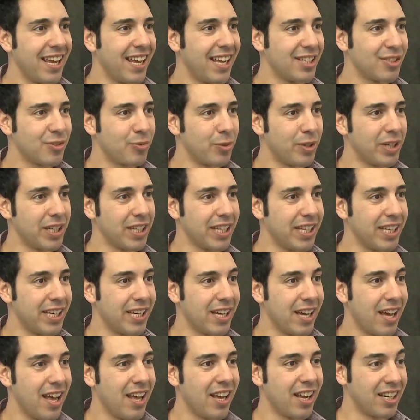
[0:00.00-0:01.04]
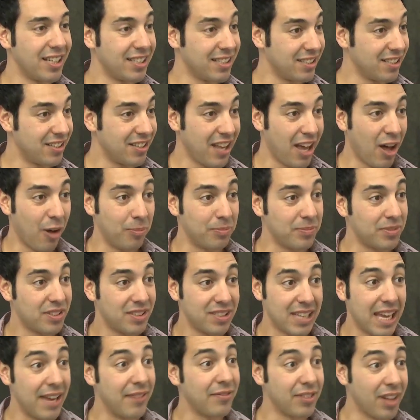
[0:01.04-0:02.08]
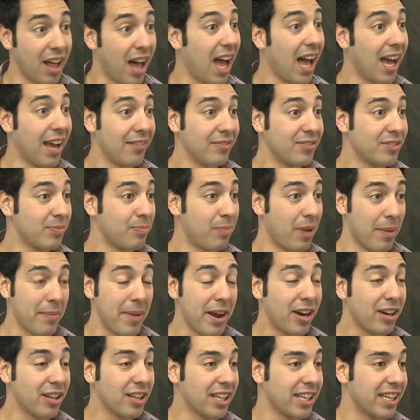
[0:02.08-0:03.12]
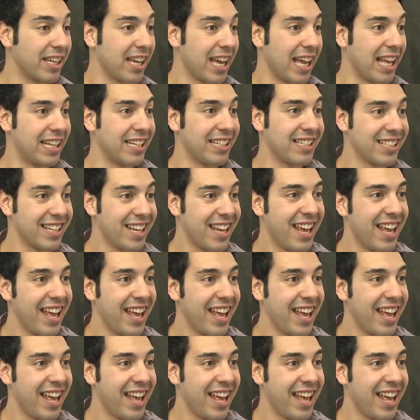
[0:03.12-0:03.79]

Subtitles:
It's really going to help save lives primarily, and